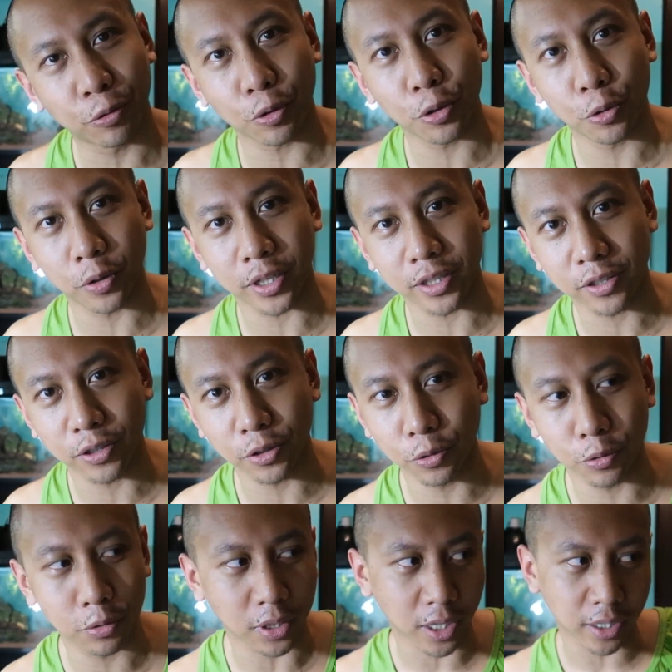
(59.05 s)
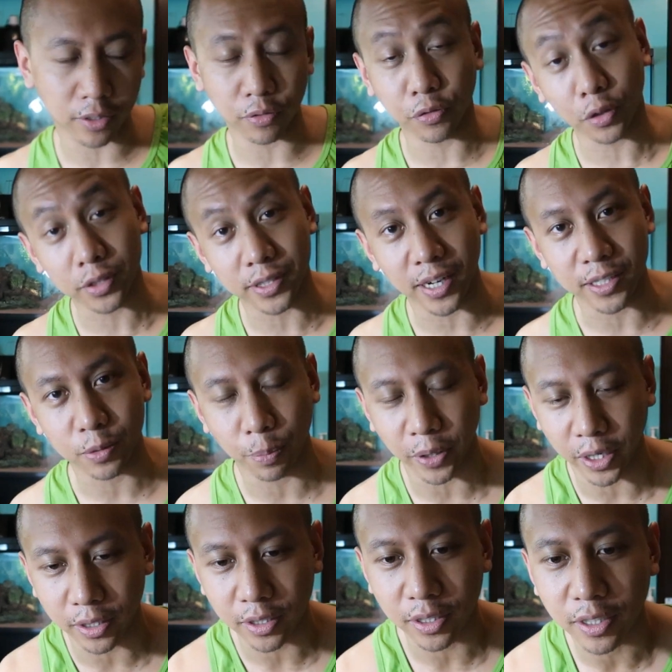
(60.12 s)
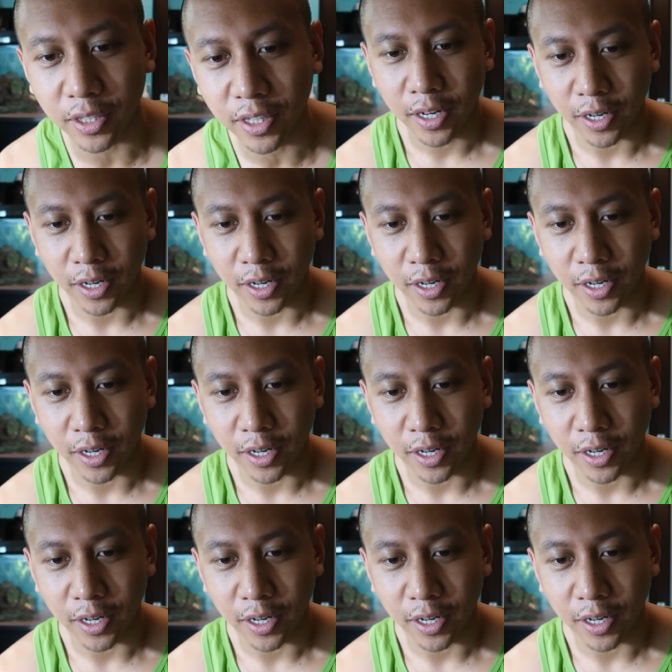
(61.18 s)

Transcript: grew into like full-size pig.